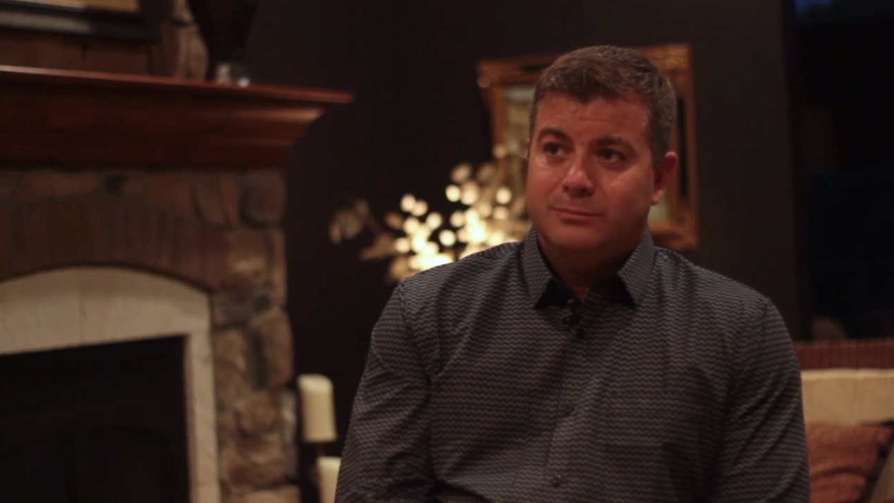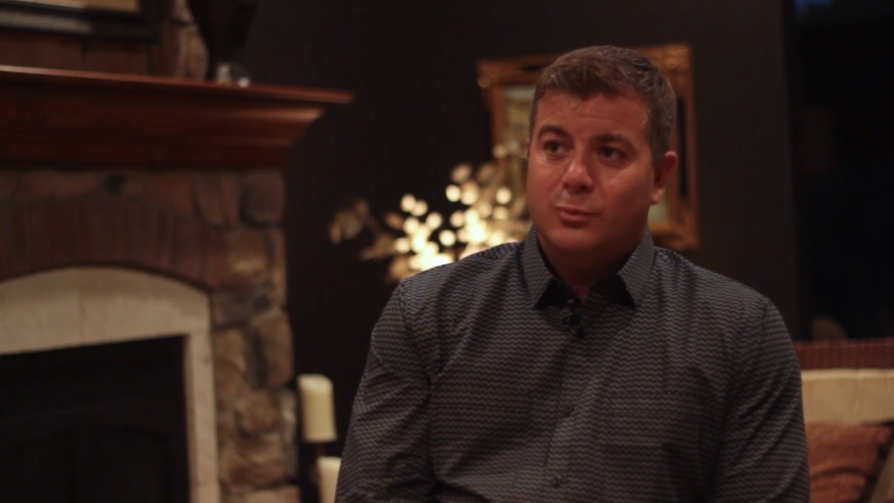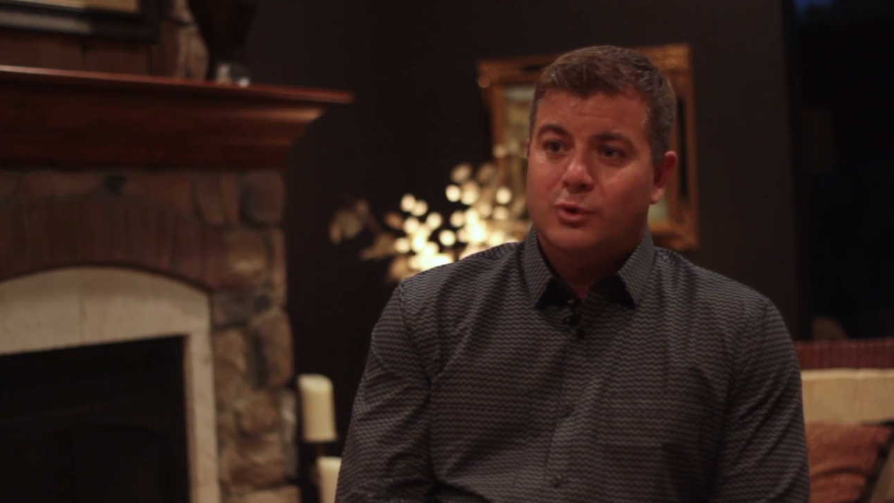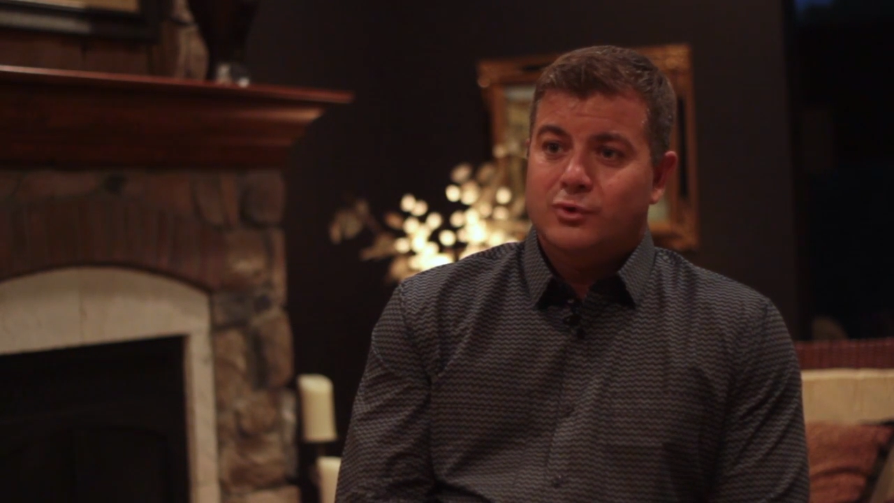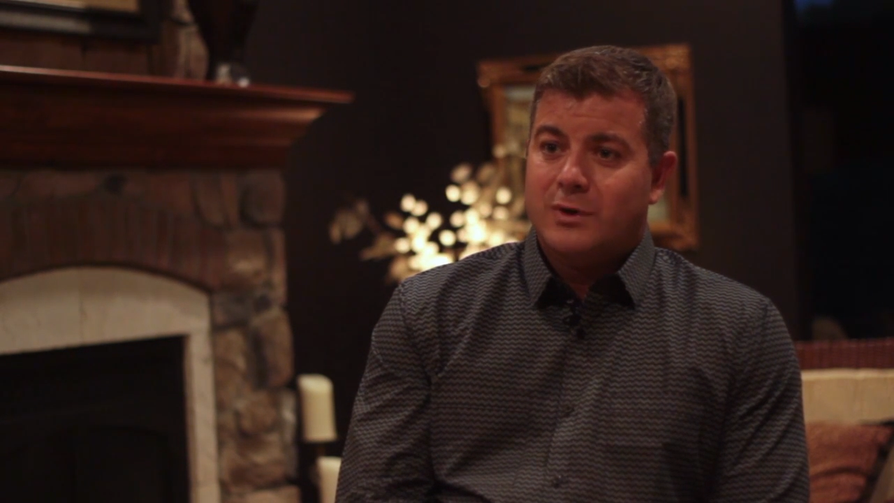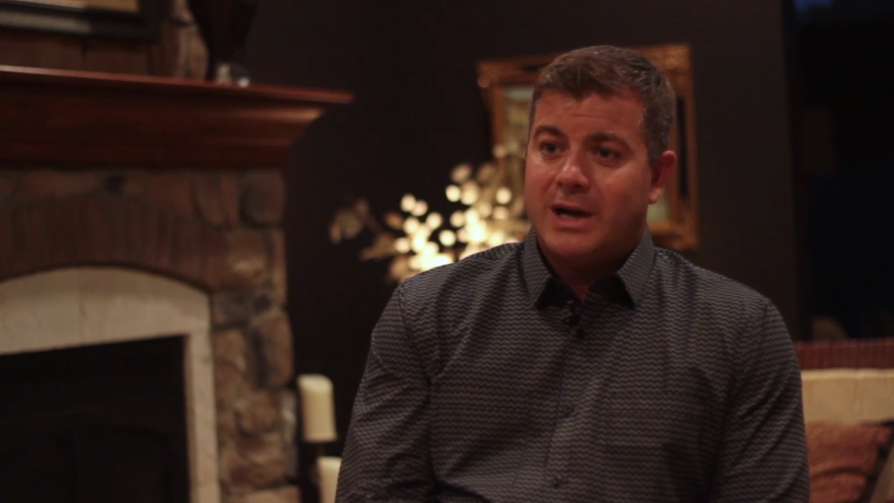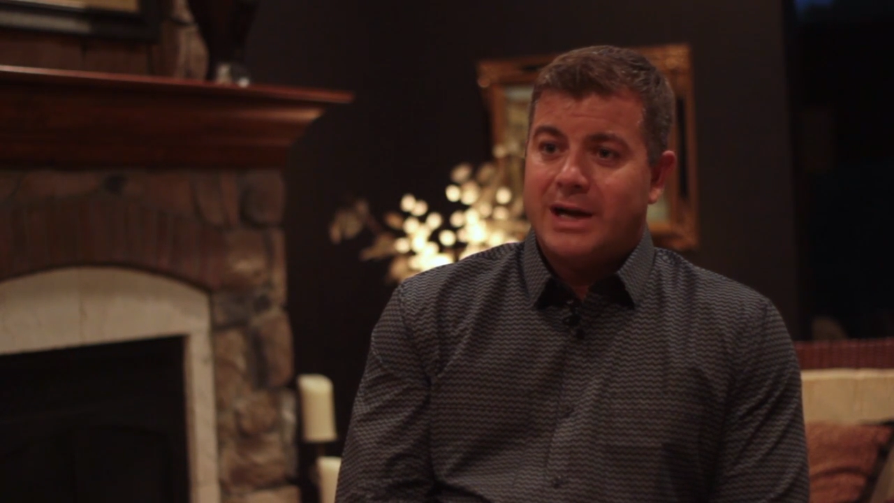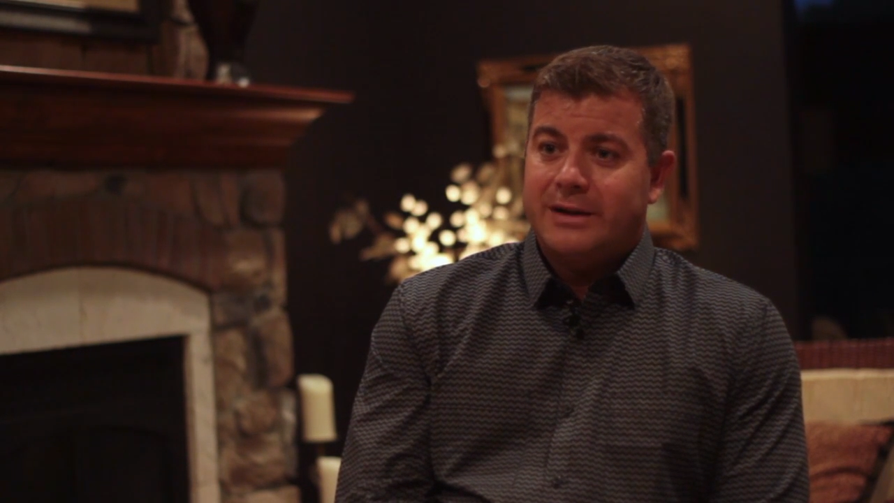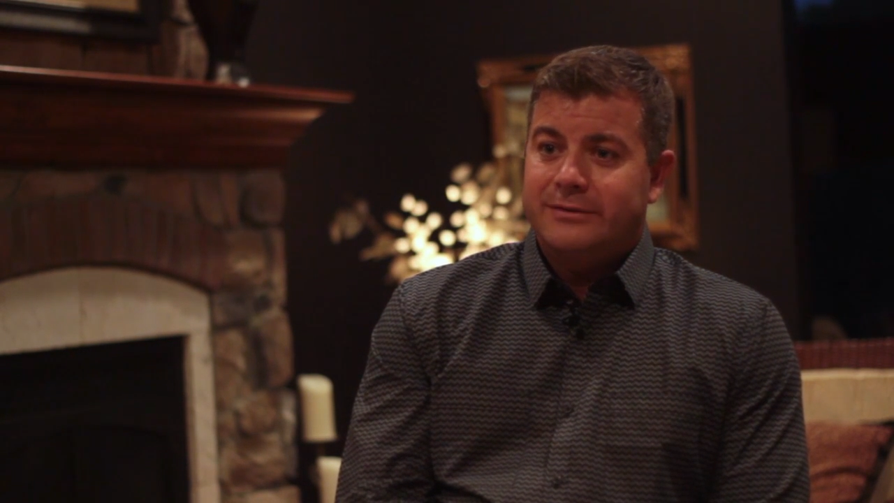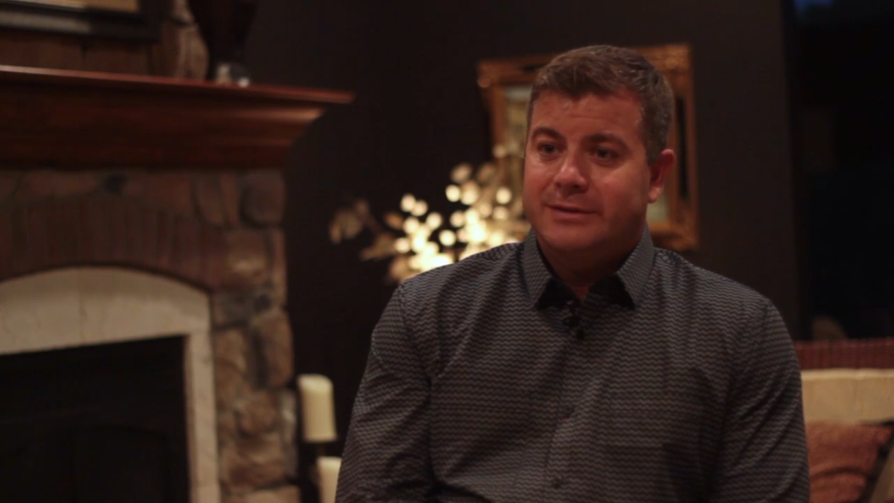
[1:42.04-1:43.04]
more
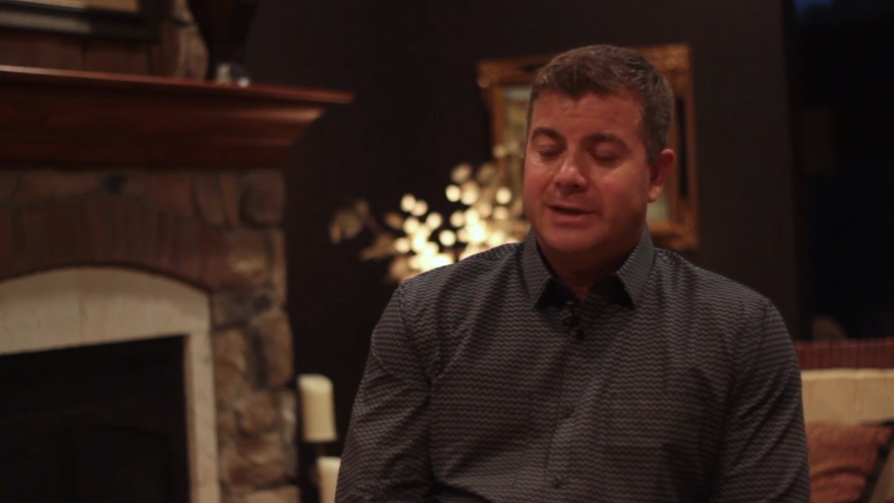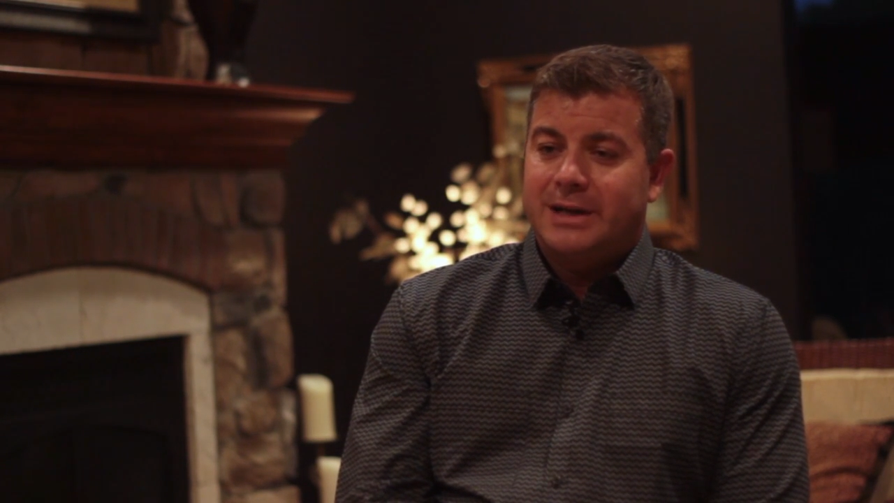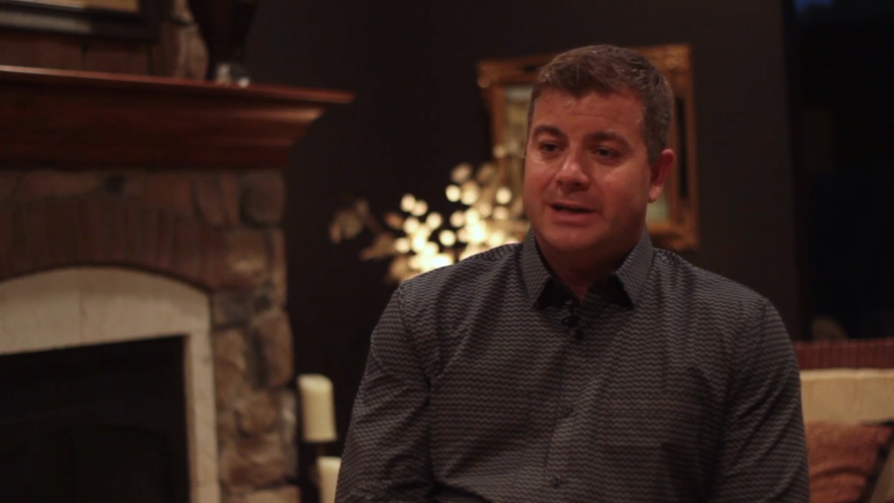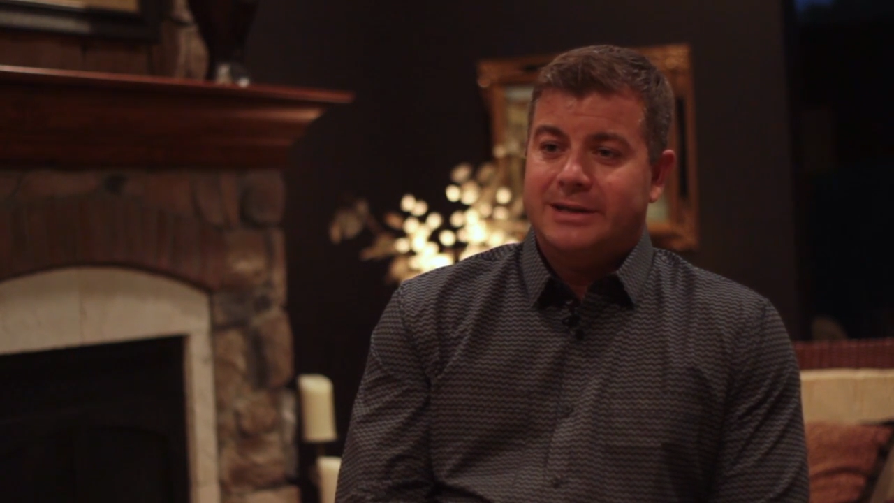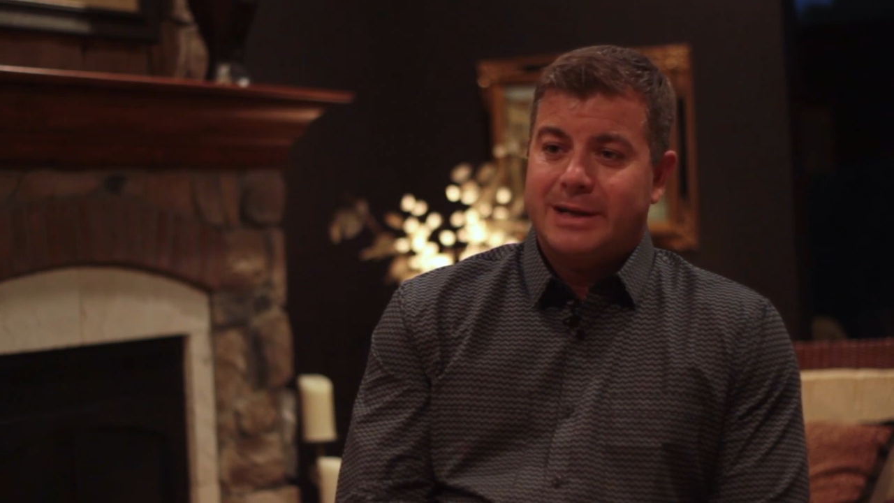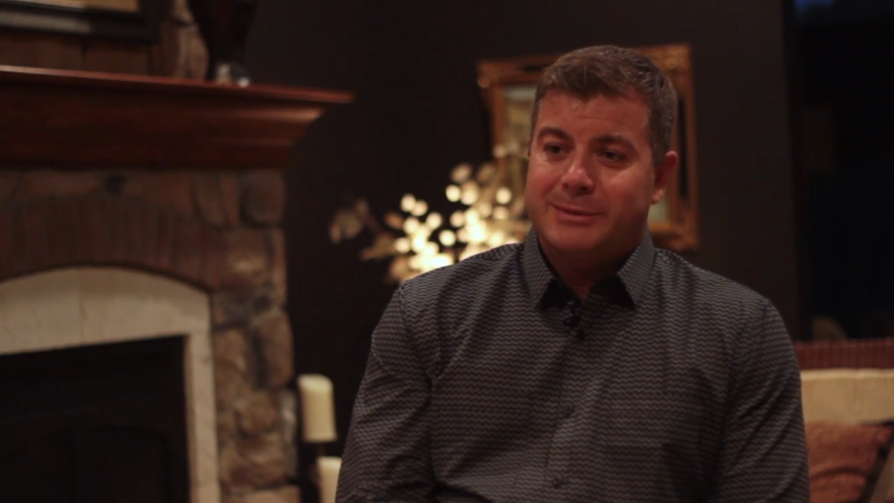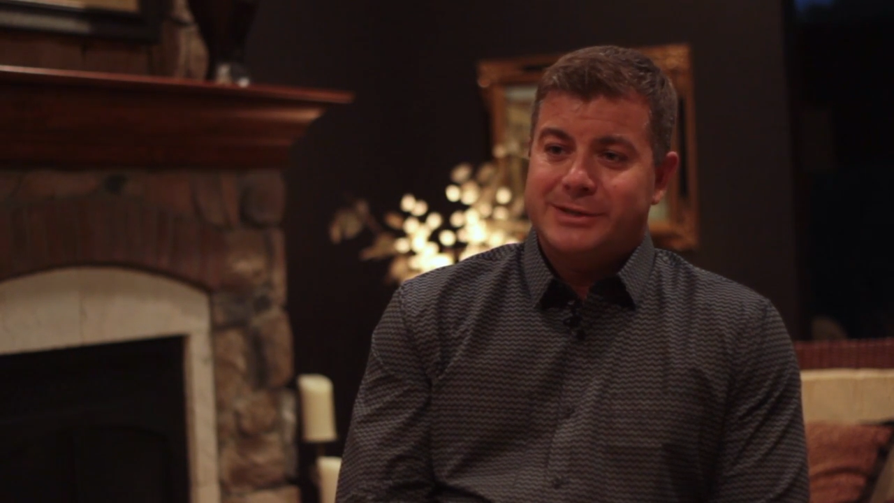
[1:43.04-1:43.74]
drive, gave